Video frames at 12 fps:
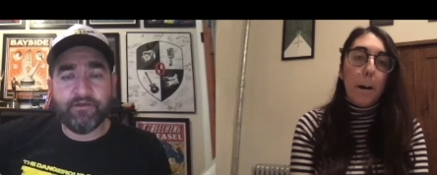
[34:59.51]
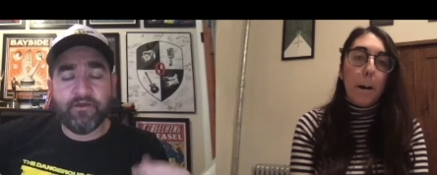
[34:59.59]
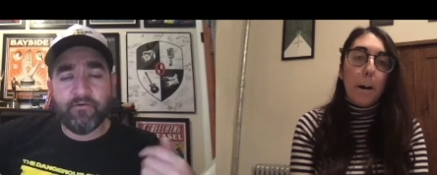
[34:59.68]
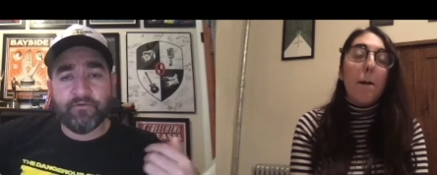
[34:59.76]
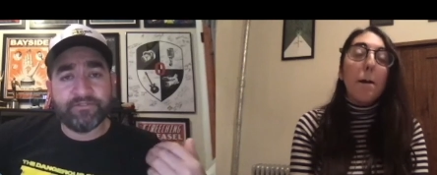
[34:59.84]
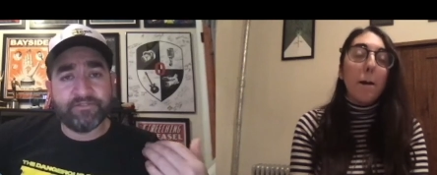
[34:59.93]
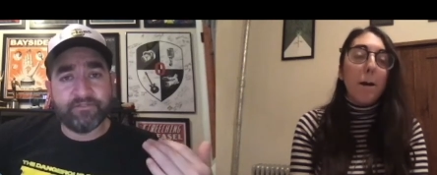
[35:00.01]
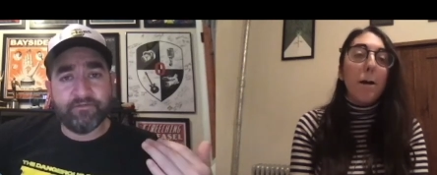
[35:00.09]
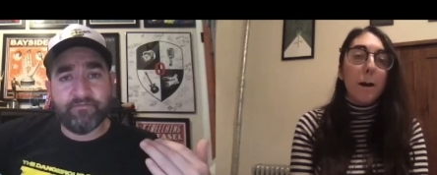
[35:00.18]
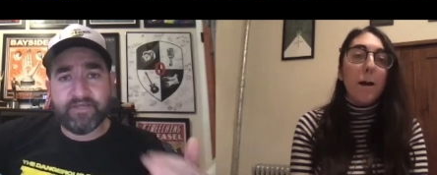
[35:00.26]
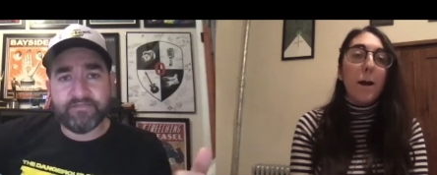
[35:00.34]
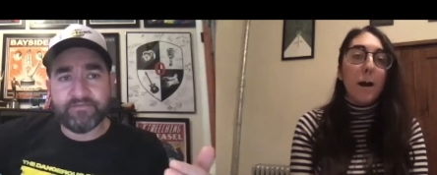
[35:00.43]
Speaker 1: which is an
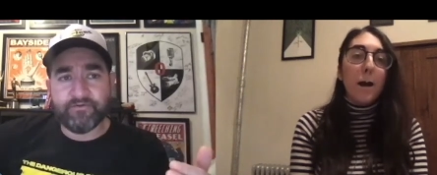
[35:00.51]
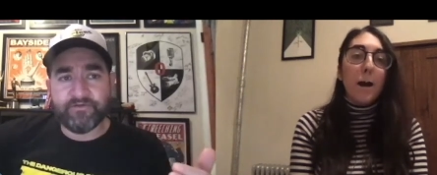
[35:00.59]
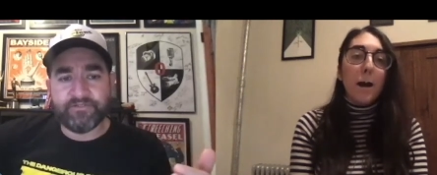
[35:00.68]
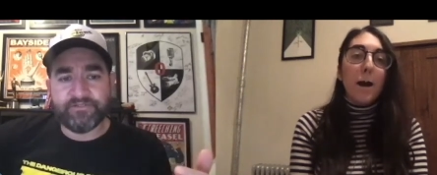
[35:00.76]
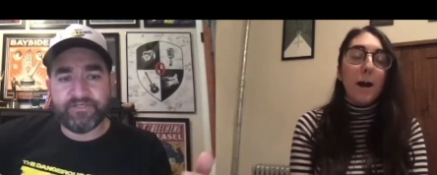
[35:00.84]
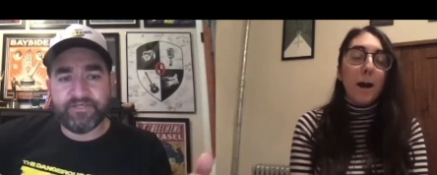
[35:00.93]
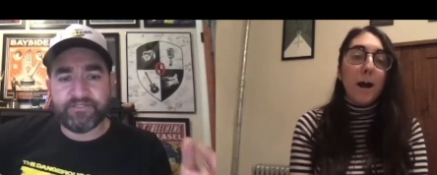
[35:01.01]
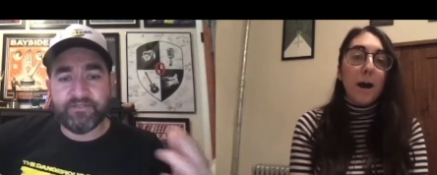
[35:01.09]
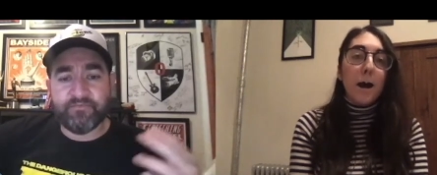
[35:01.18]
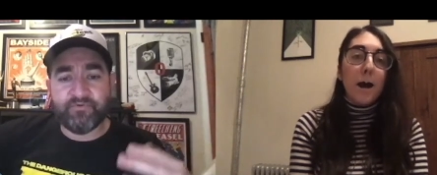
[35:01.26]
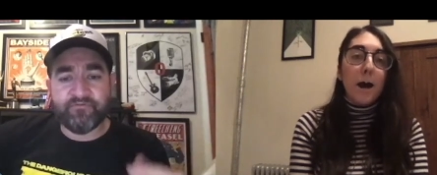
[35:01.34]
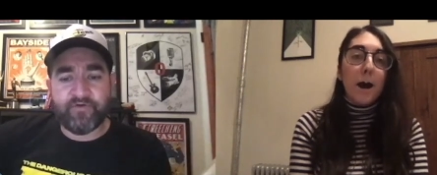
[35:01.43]
amazing organization that
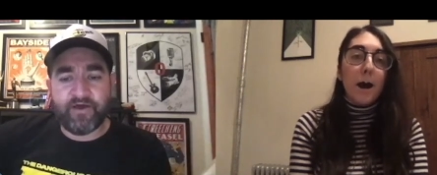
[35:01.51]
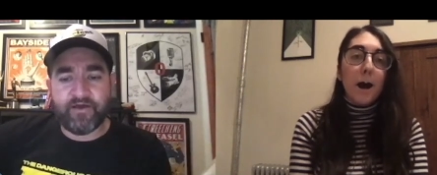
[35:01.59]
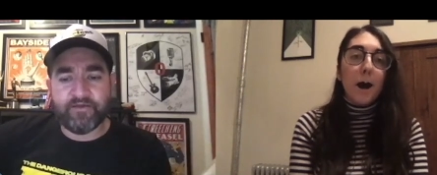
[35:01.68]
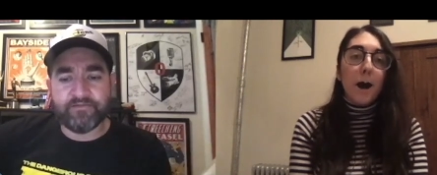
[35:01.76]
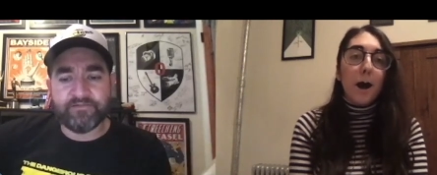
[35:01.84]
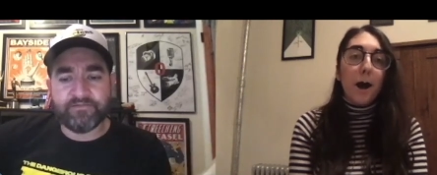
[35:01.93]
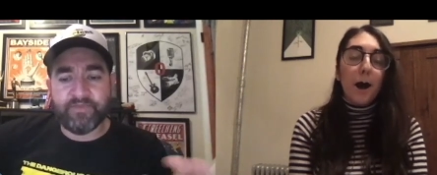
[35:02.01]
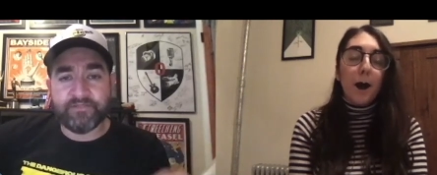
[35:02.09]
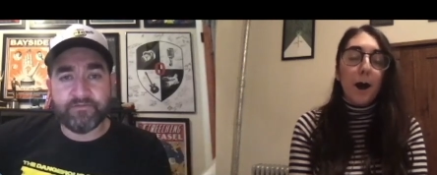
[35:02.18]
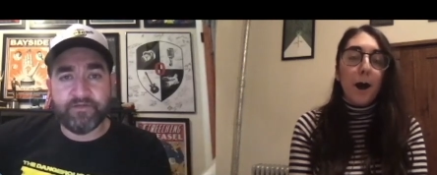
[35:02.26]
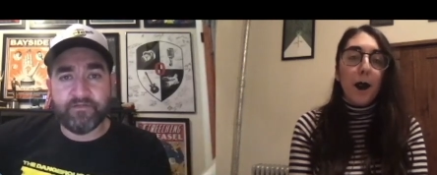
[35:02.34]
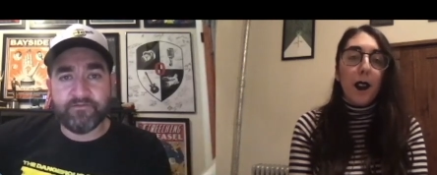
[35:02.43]
provides mental
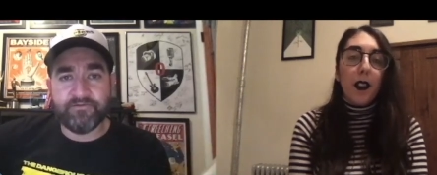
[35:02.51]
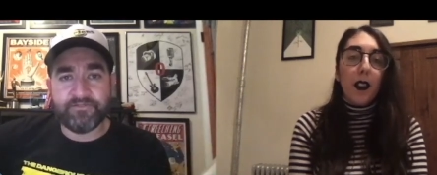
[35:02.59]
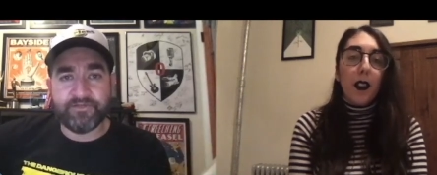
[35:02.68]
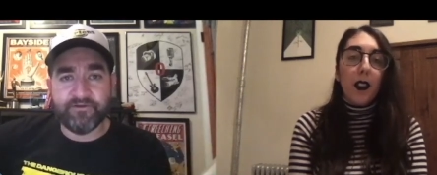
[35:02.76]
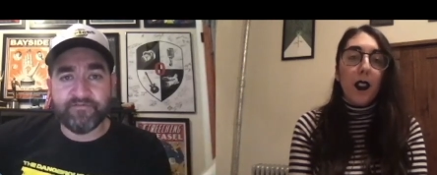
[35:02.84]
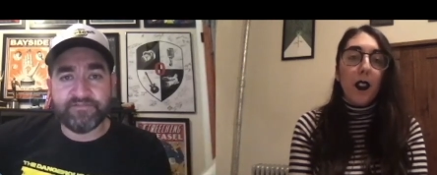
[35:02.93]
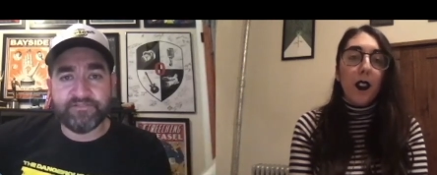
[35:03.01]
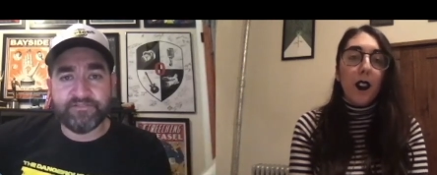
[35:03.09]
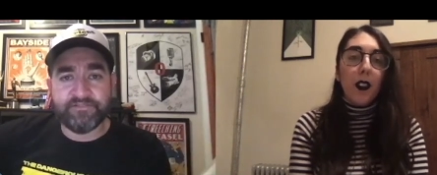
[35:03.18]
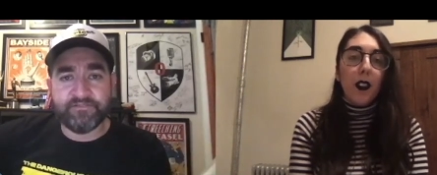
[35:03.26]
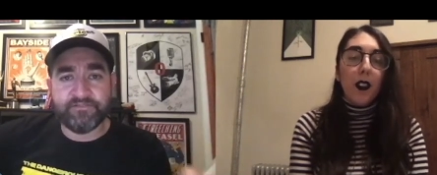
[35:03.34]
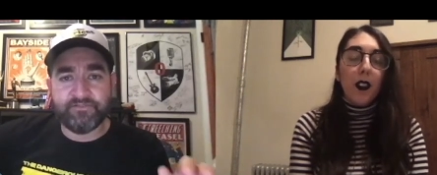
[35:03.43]
health
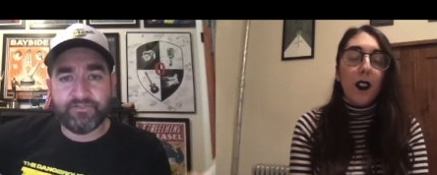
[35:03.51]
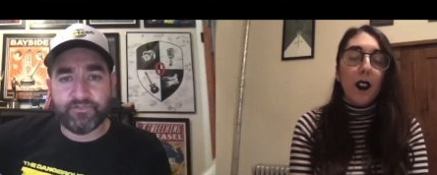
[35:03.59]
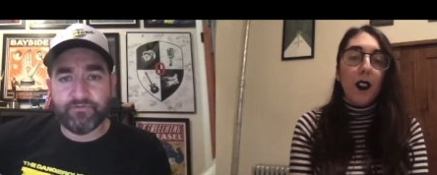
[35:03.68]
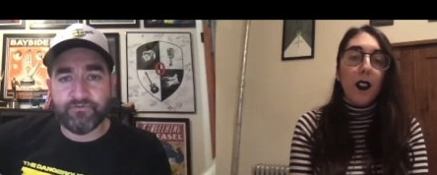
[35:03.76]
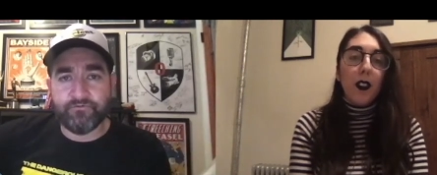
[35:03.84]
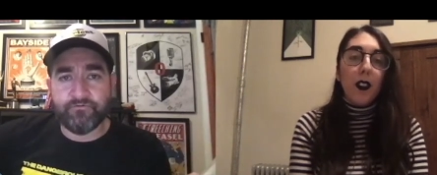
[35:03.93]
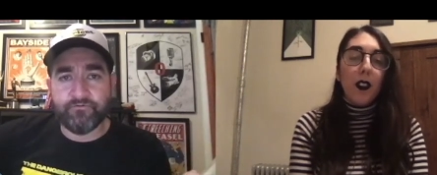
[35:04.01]
services to